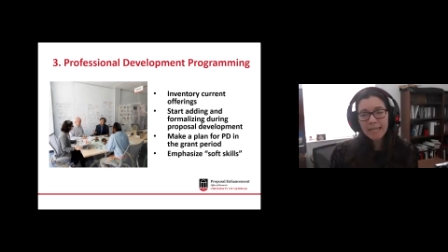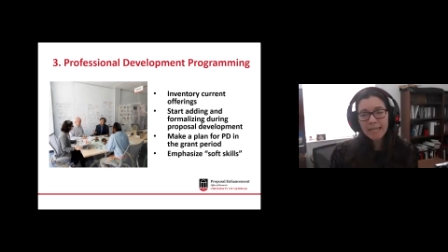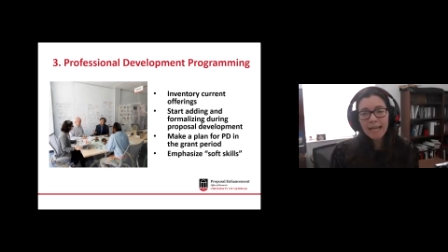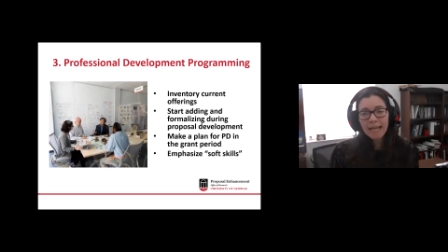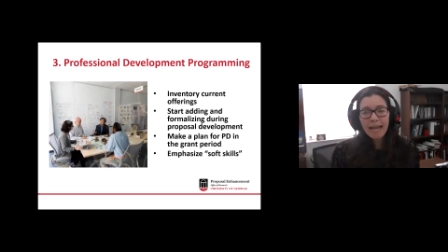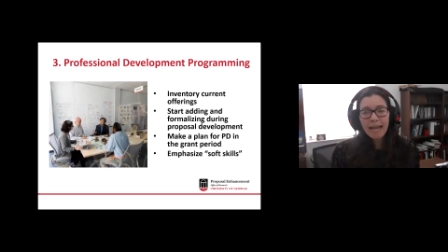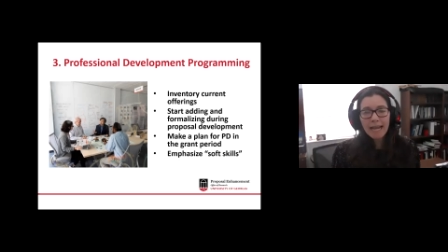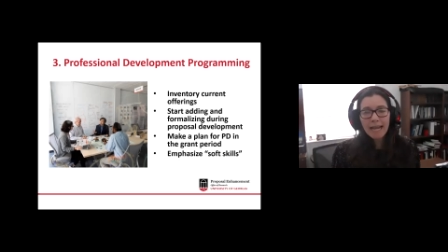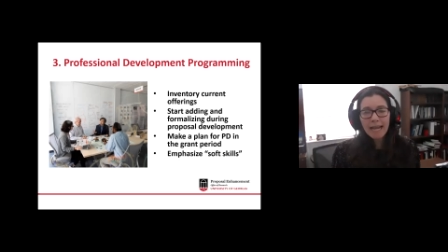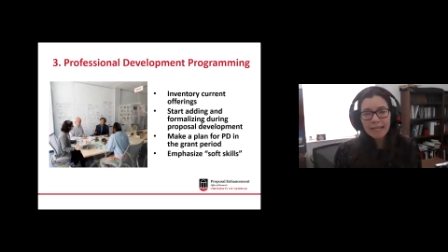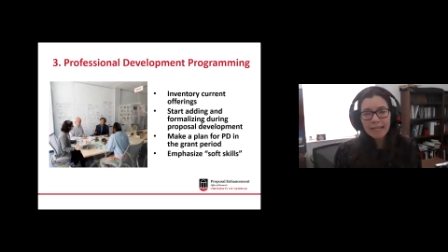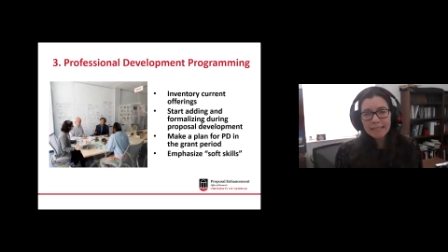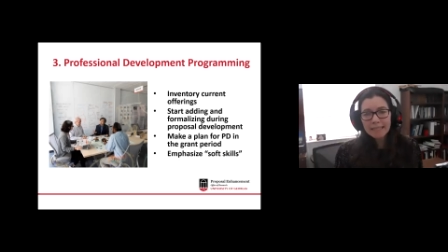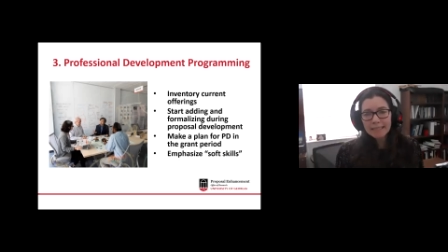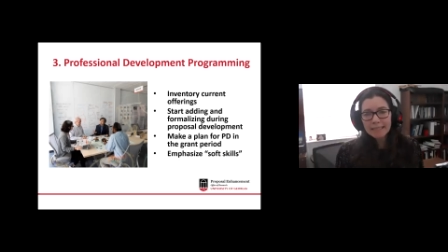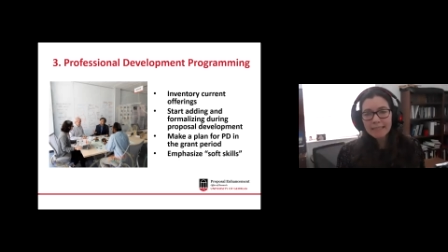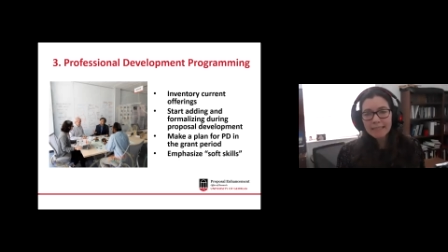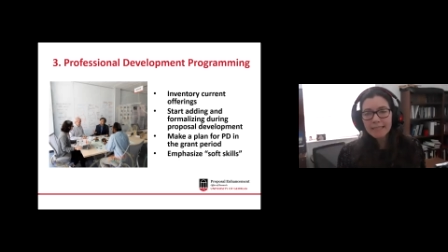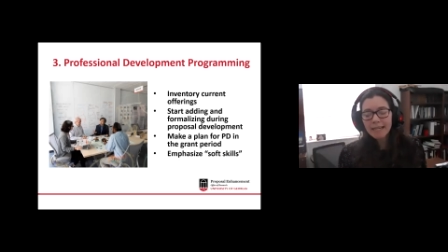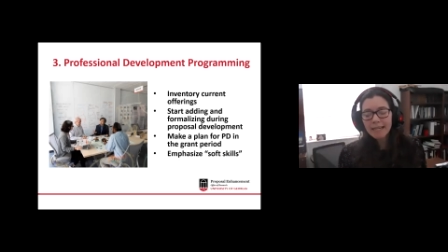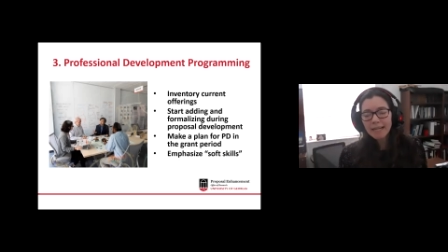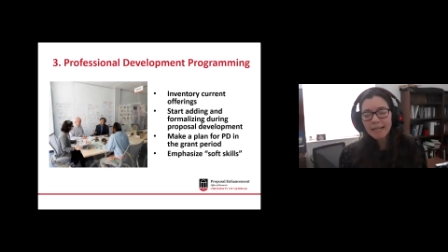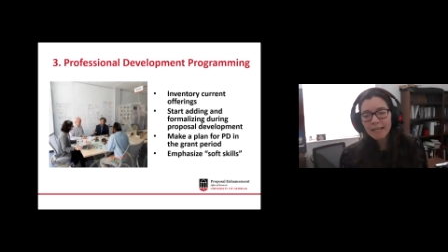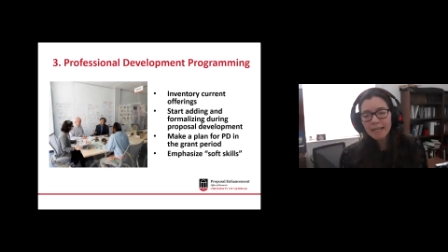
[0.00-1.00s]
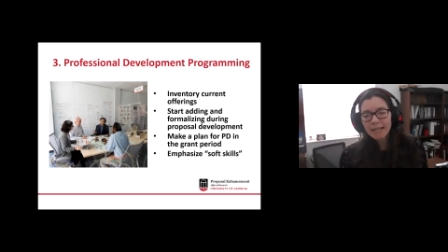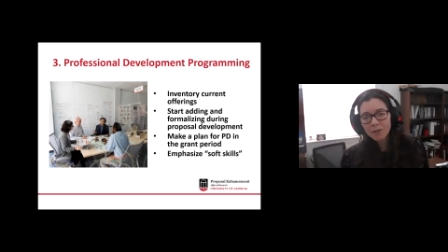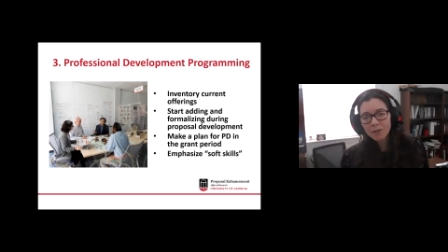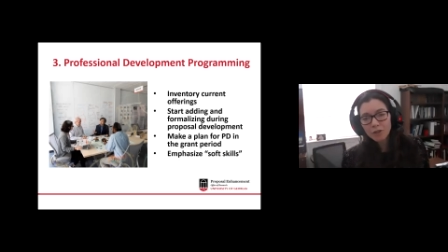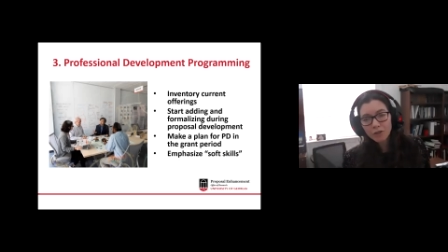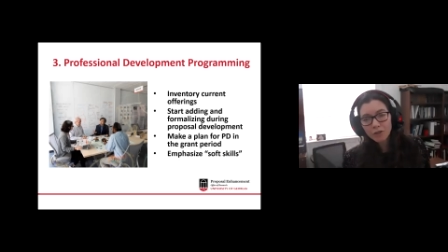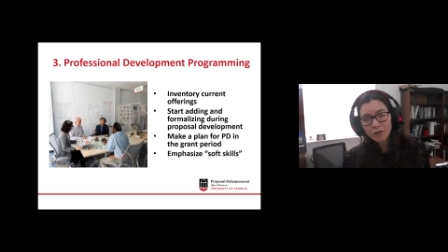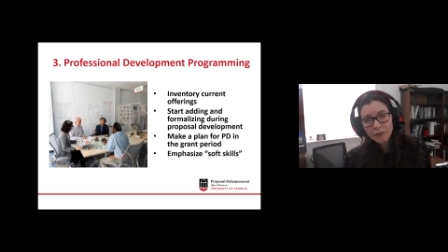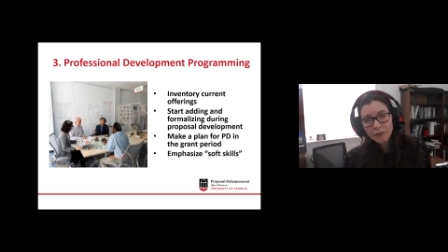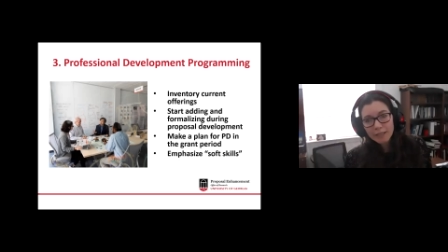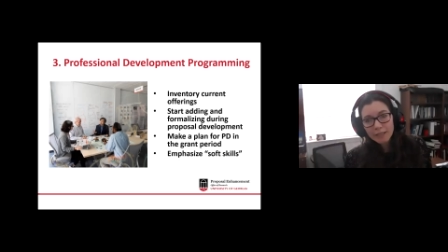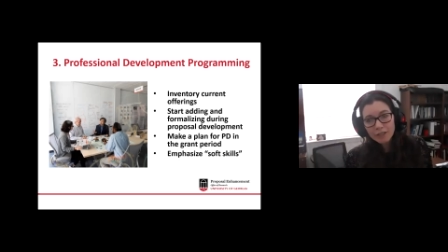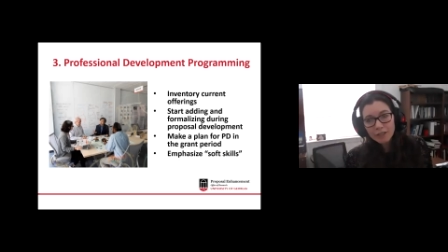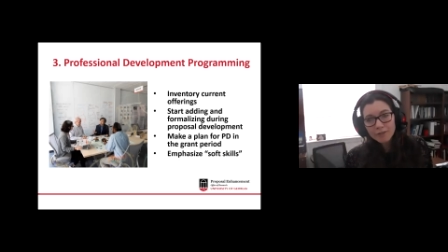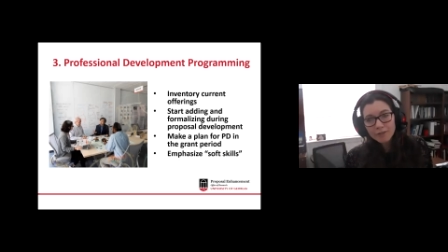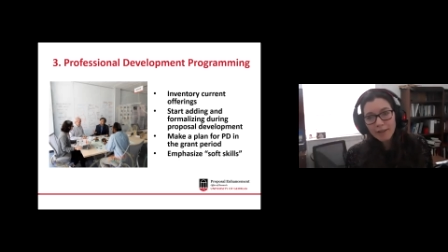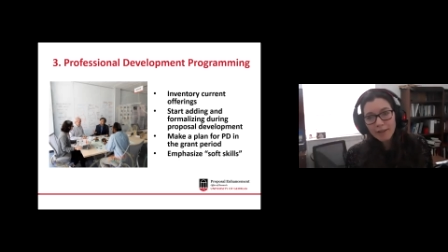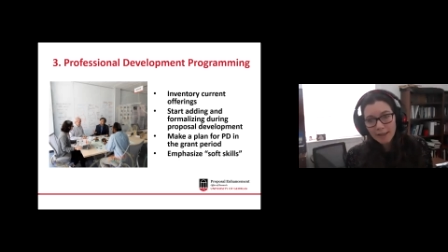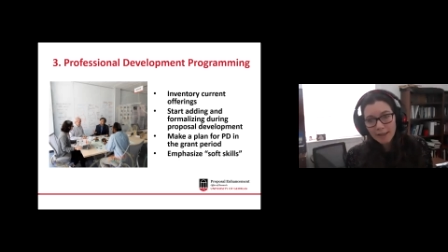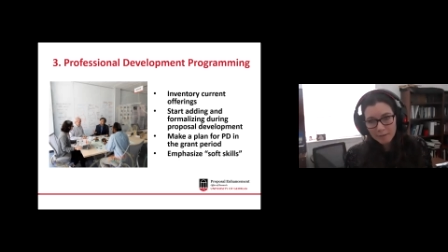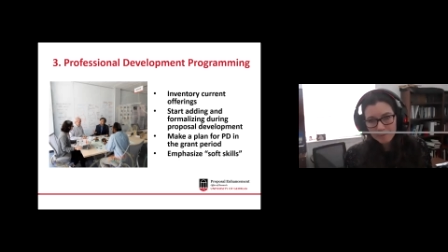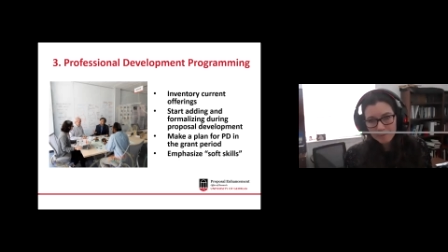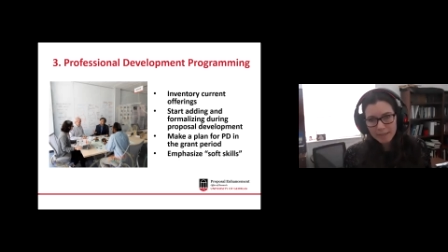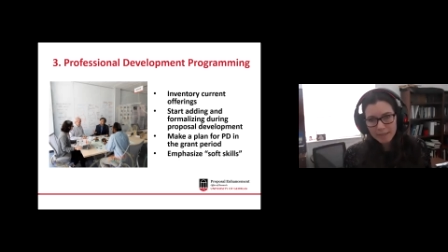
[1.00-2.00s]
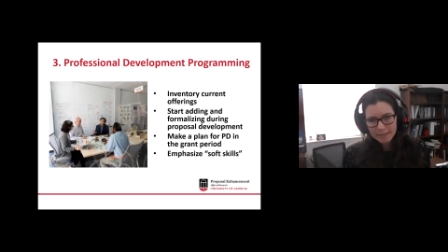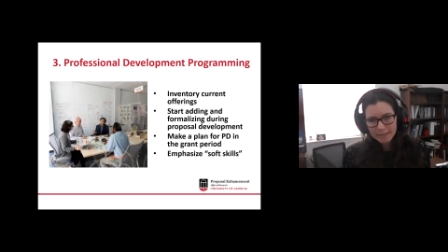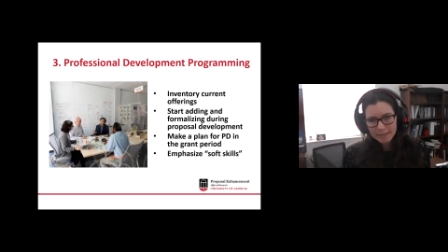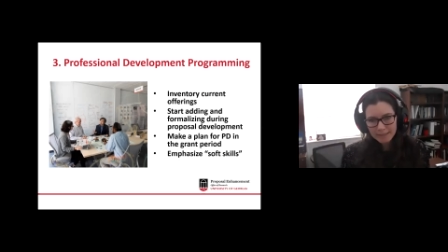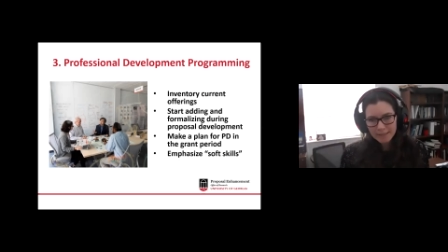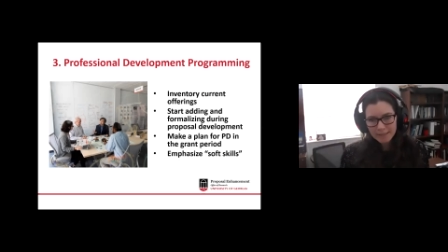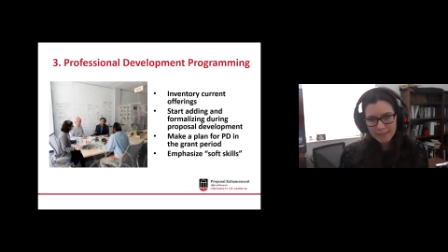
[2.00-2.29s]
and career development